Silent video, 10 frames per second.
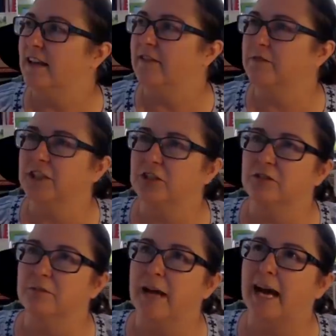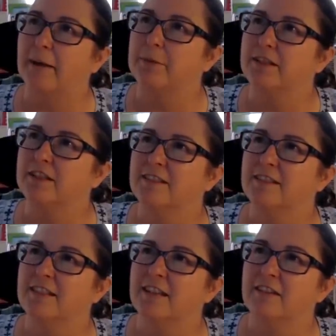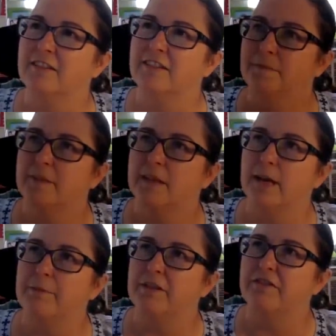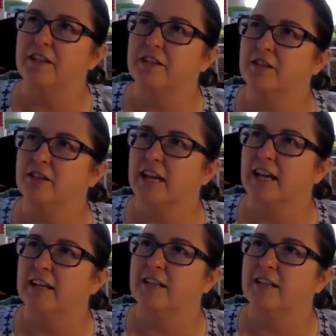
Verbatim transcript: I have a really cool map of that might be fun to look at